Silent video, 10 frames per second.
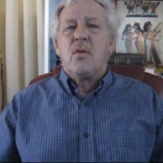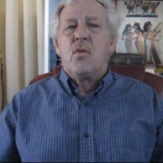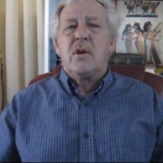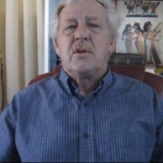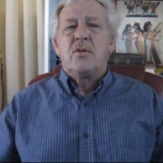
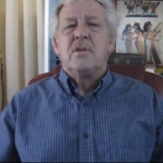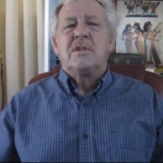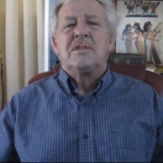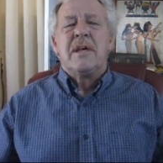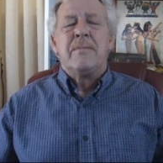
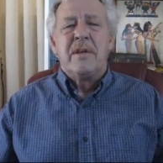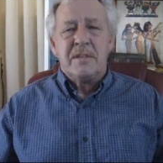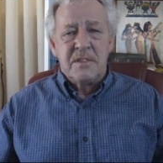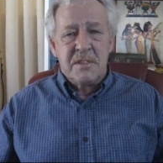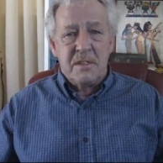
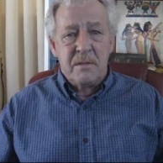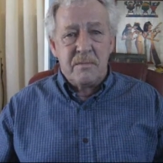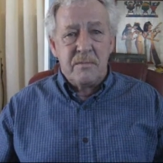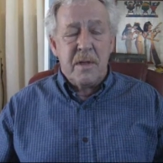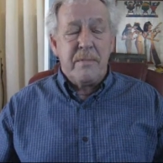Quartodecimans.
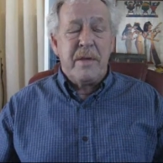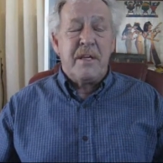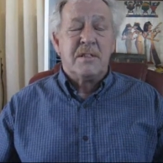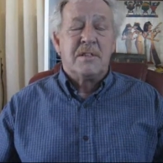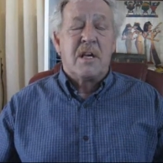
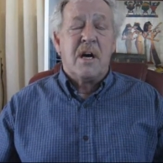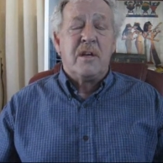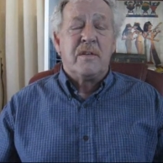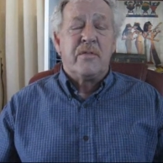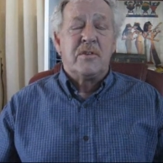means the
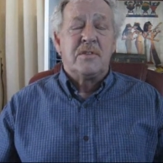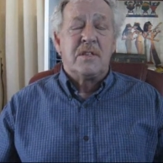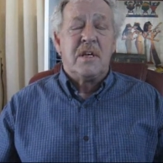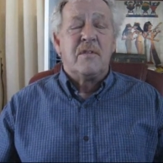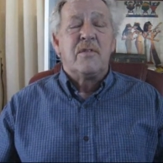
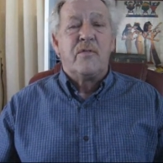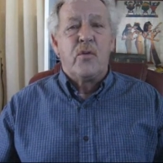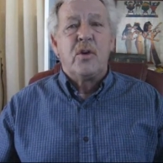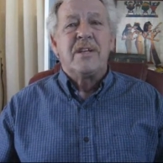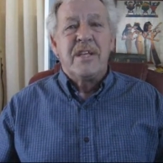controversy of the
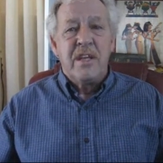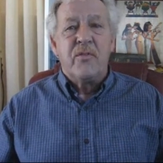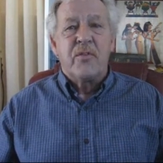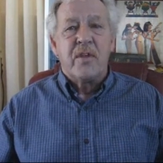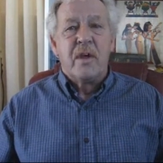
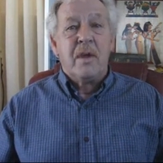14th,